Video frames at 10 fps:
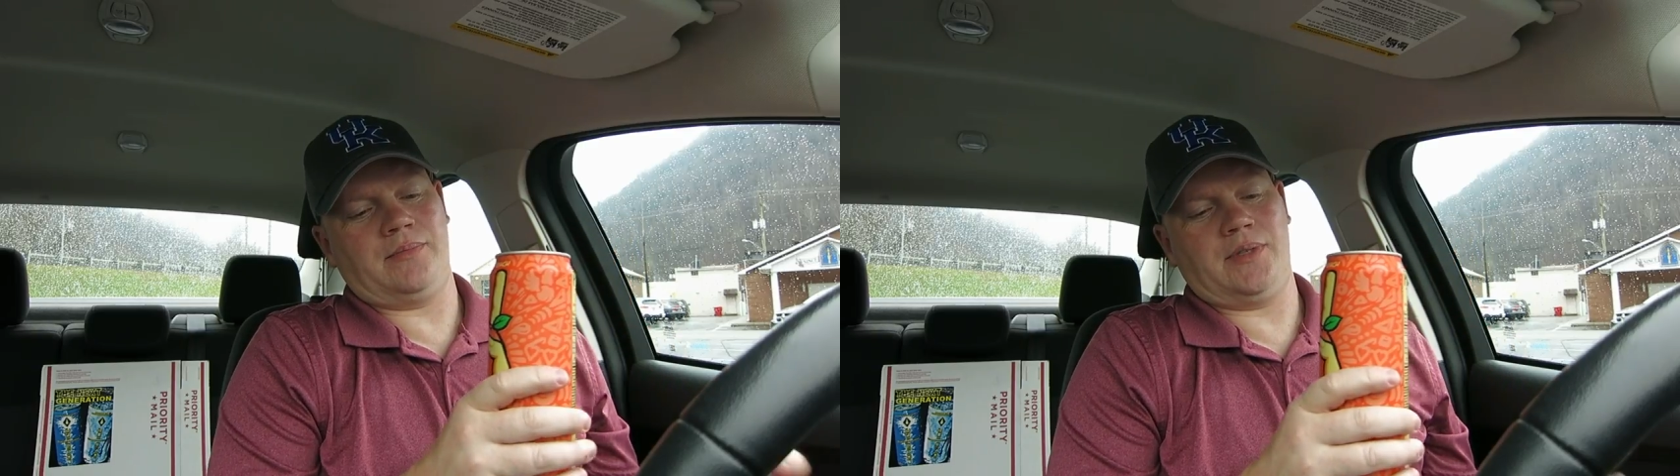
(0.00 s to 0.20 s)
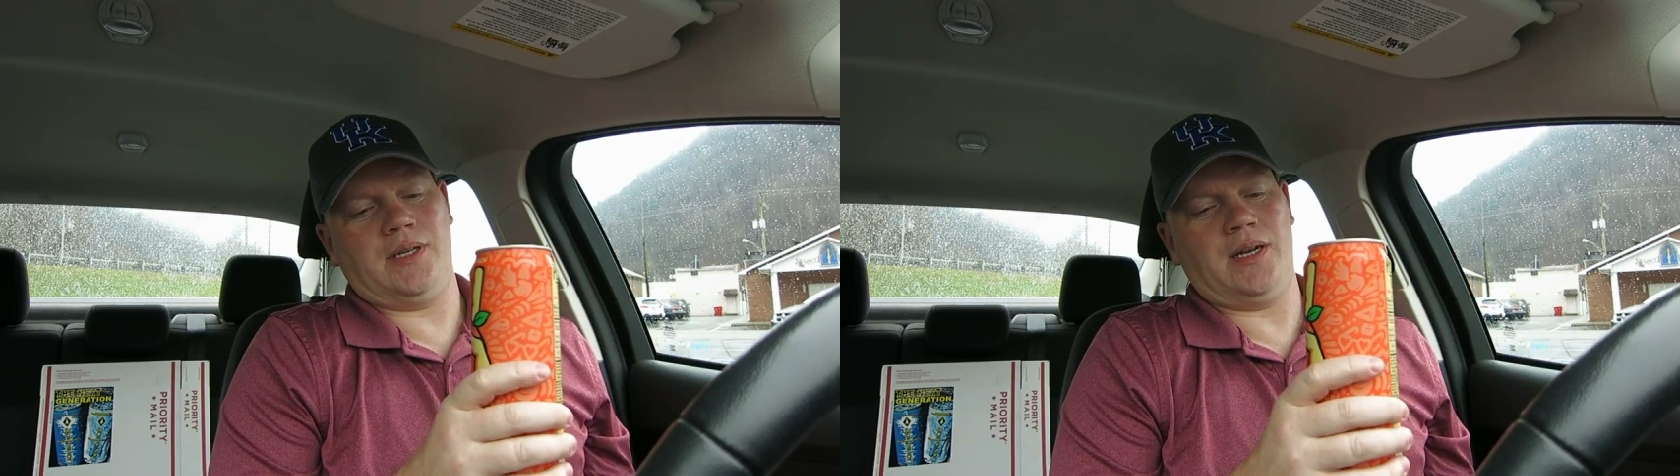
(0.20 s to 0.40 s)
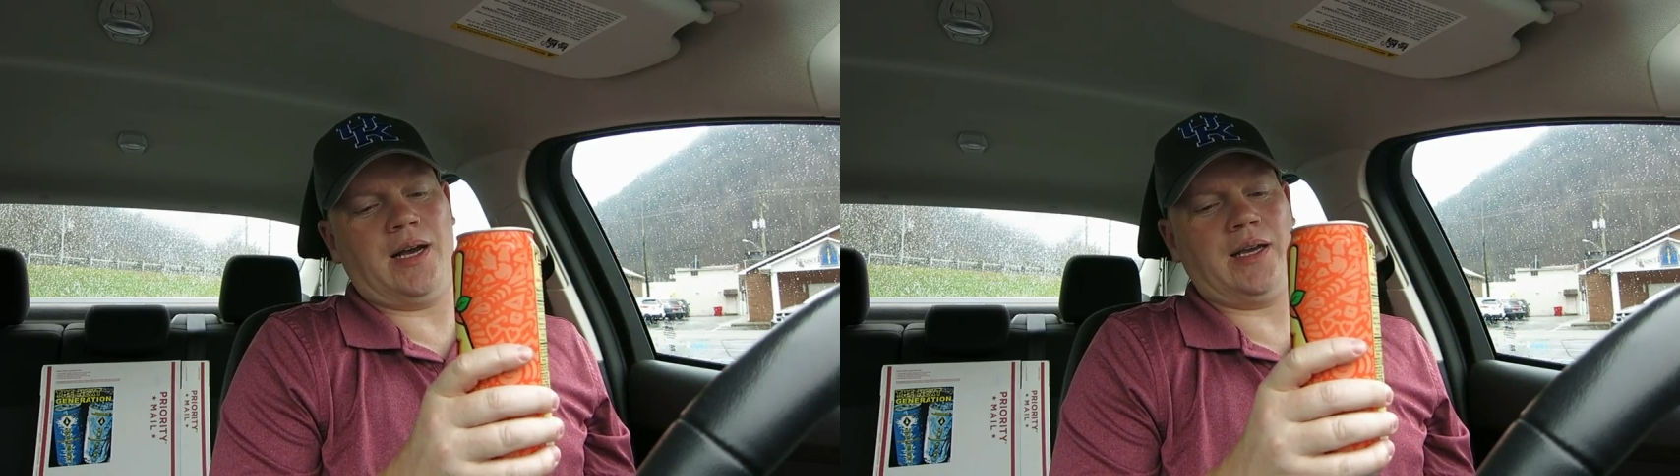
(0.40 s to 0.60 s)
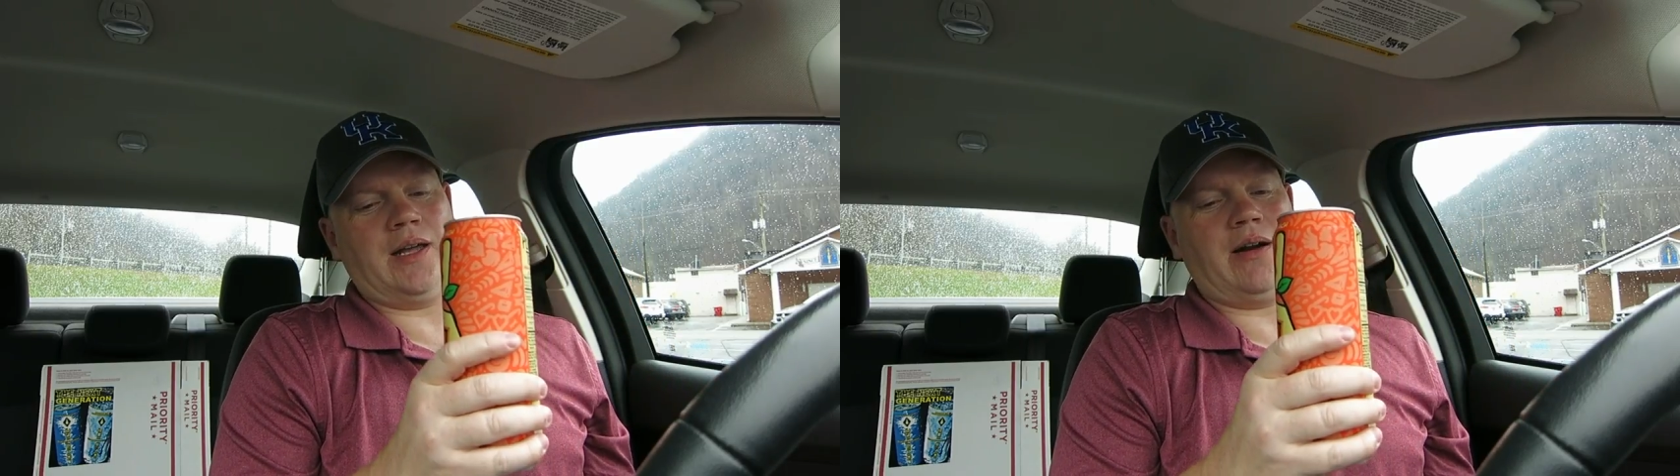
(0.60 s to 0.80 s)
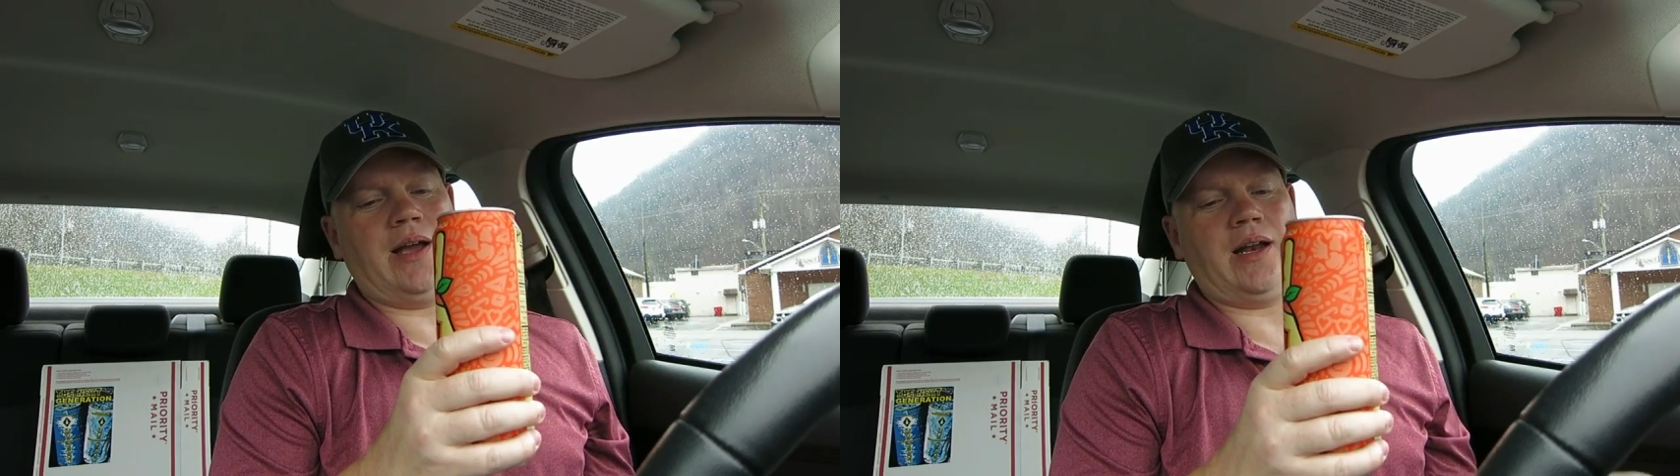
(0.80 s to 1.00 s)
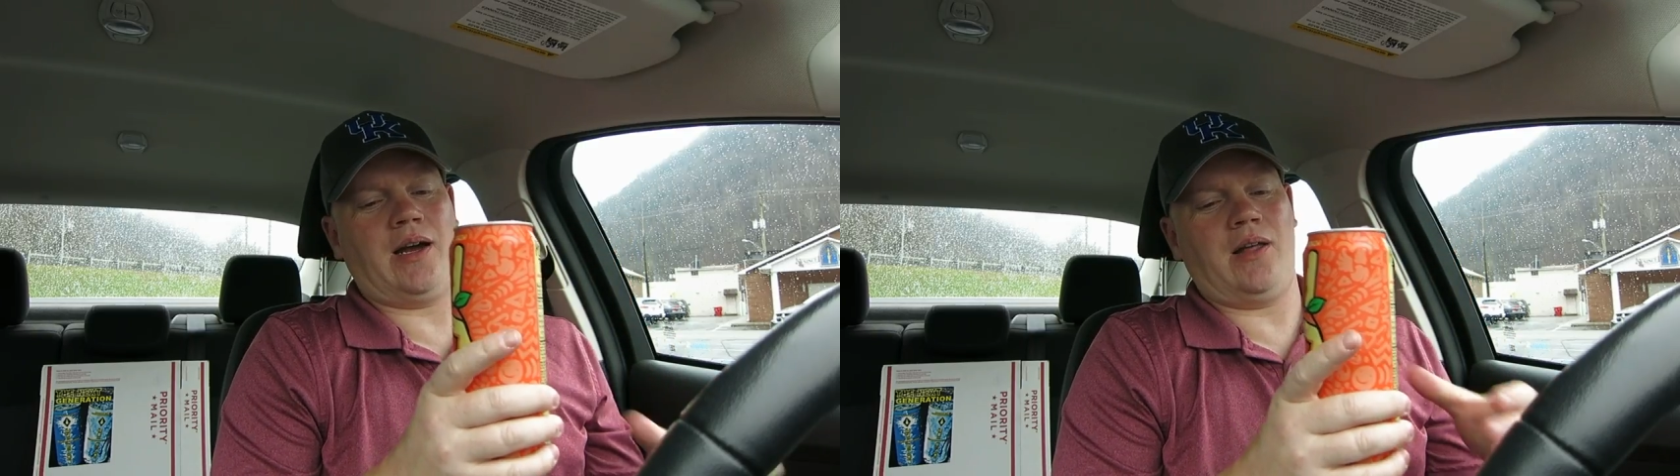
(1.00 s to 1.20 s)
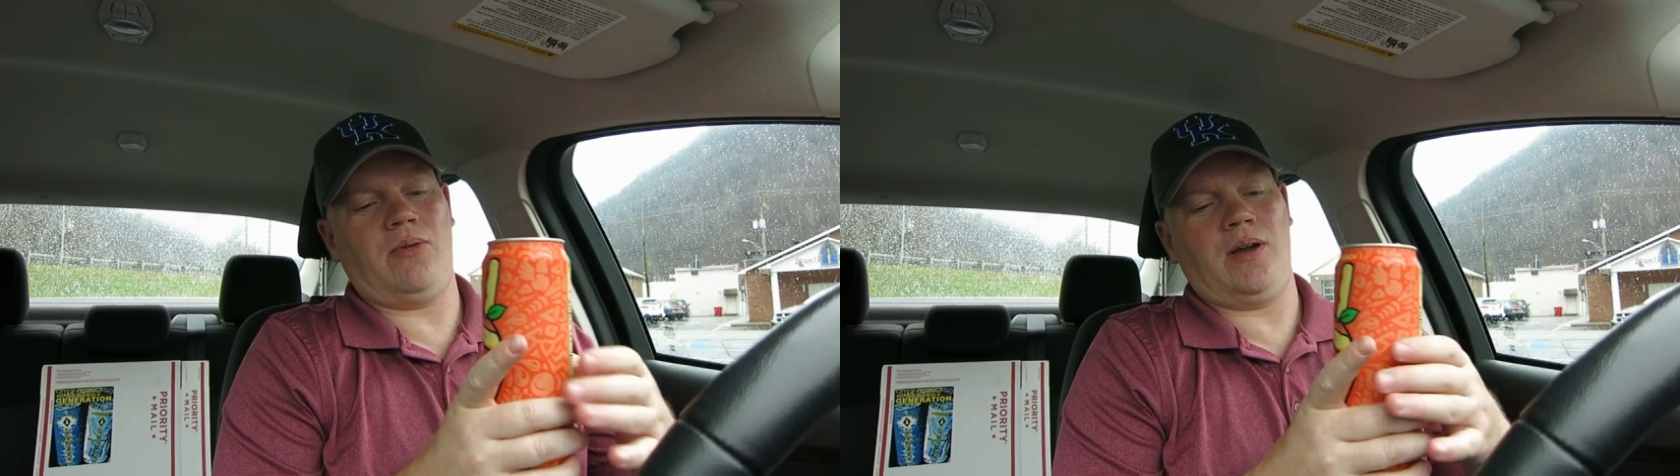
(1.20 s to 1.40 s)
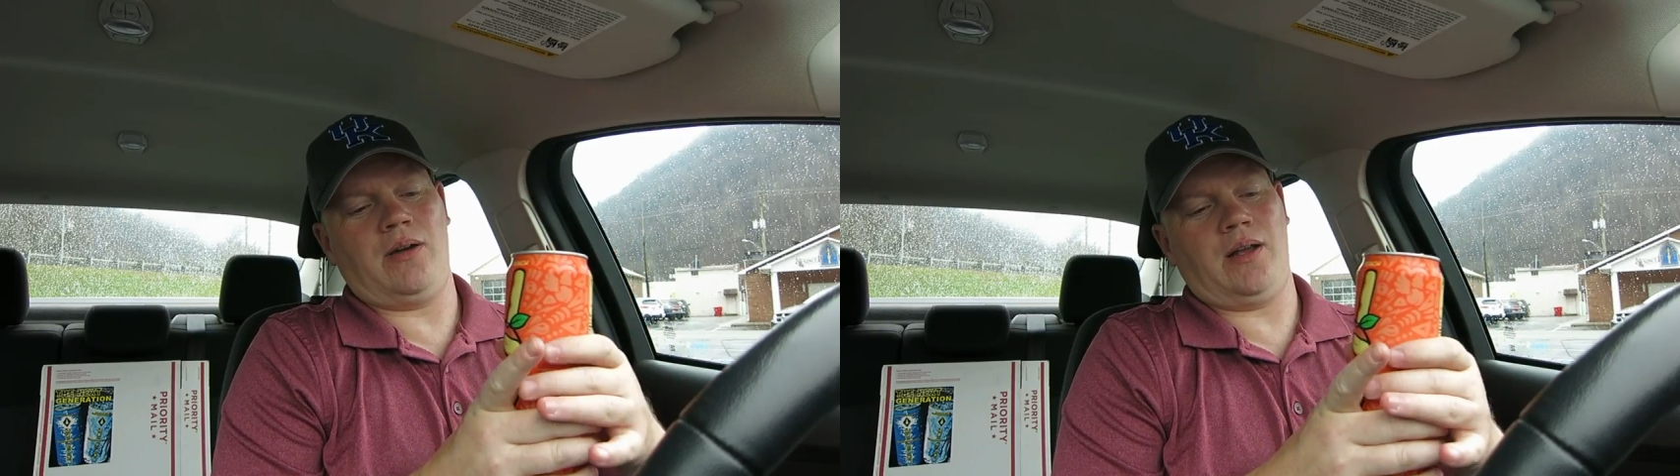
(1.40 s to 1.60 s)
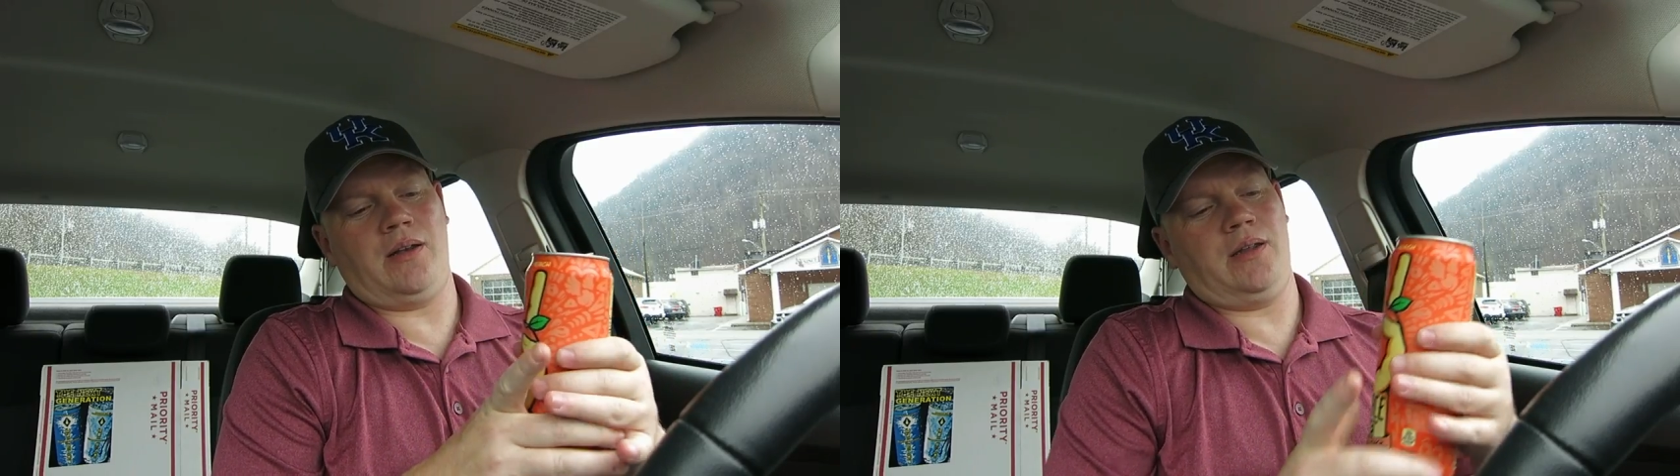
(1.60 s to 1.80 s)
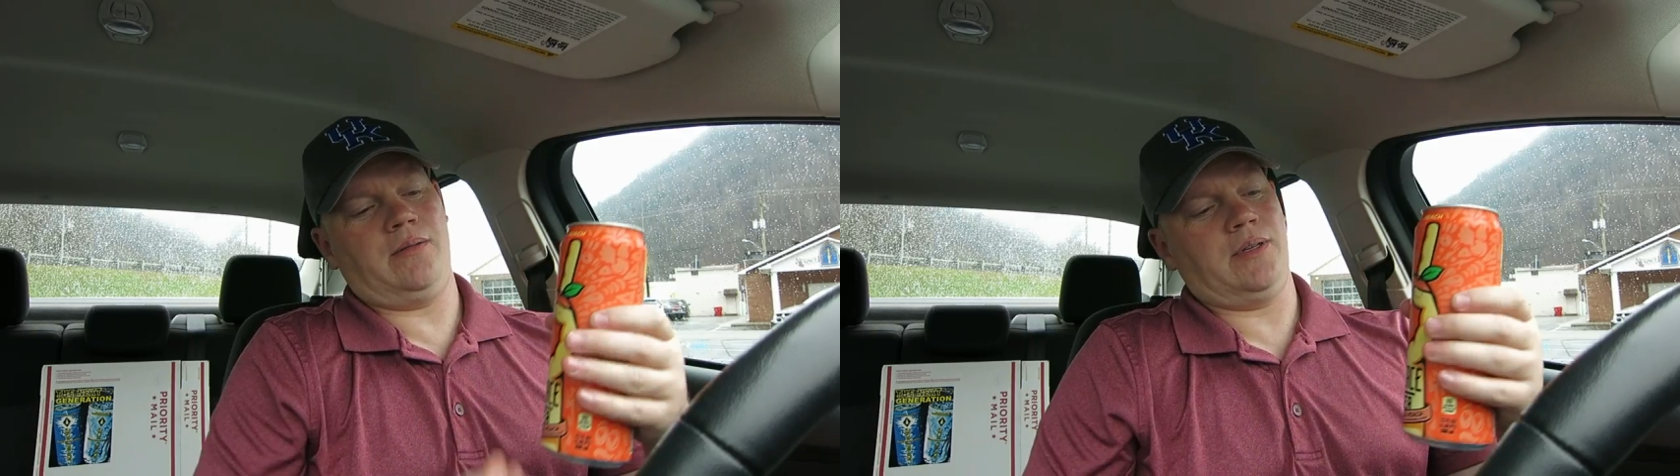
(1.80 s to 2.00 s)
Could not get her hand all the way
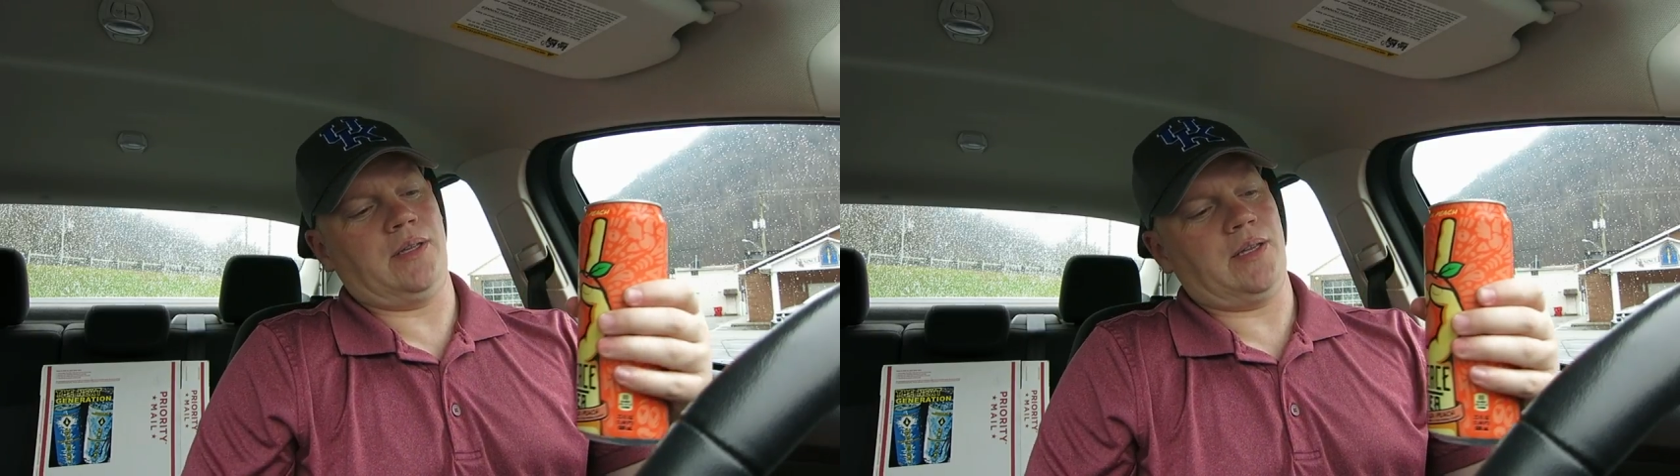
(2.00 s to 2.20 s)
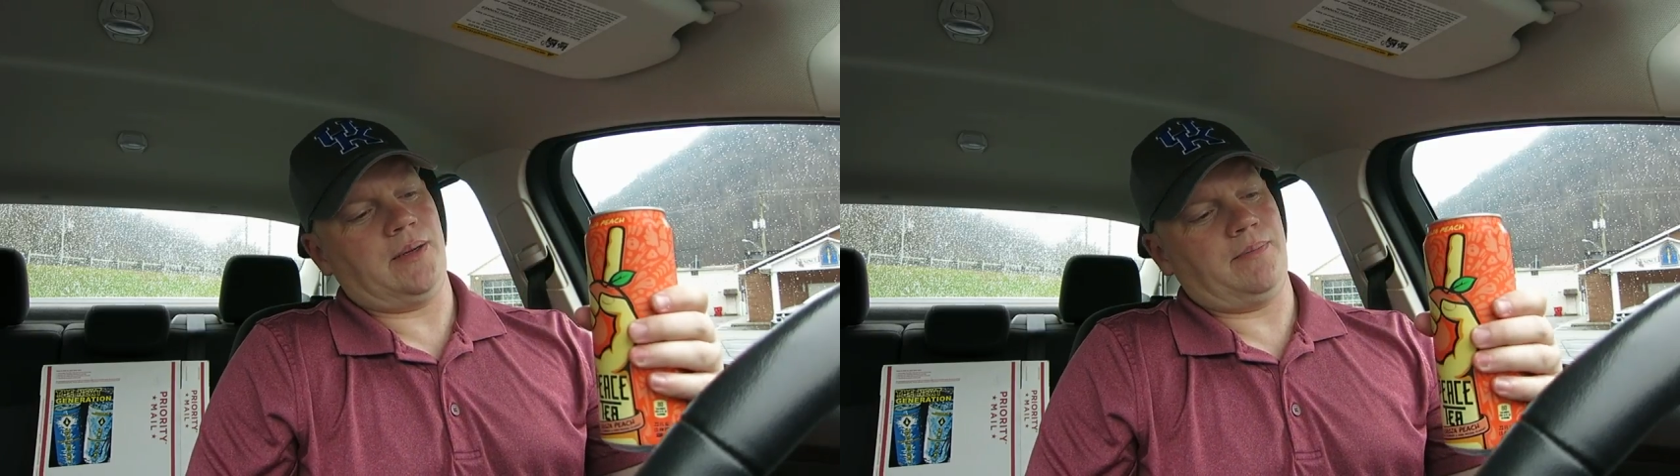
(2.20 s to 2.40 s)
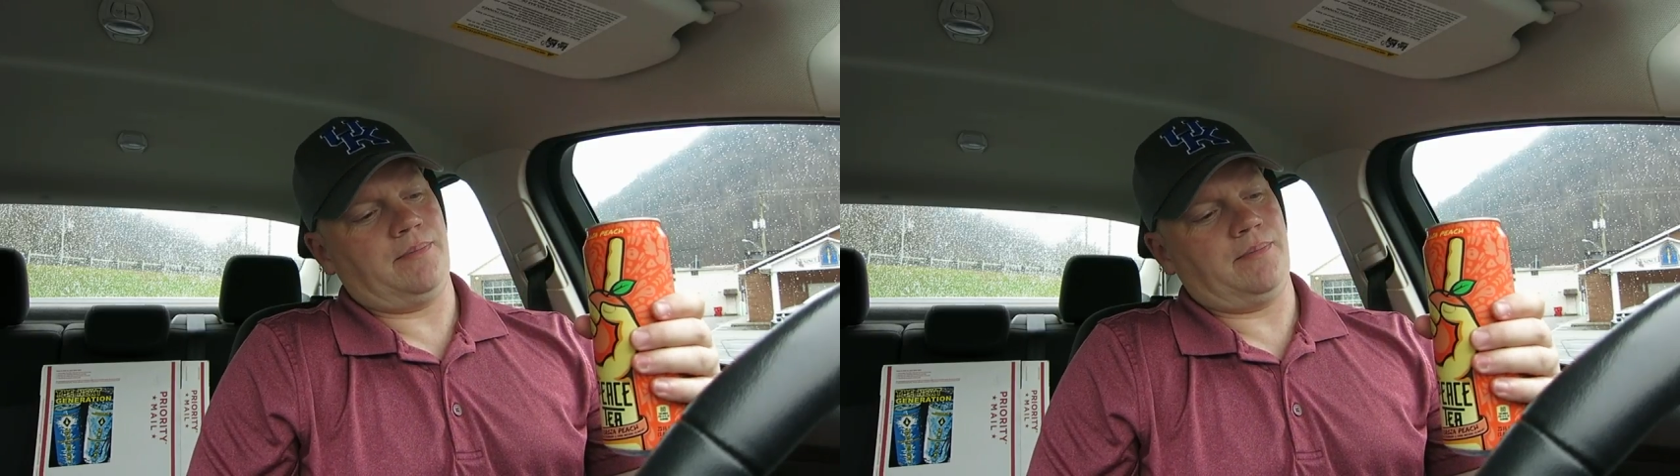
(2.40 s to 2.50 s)
around it. Look at that.